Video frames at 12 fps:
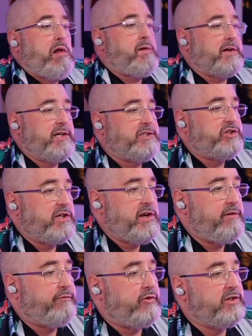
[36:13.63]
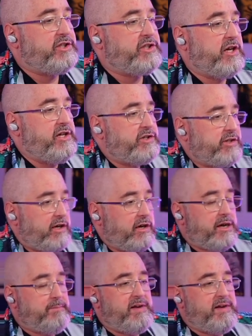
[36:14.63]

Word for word: Okay, so they're free, so he's going to go and kill.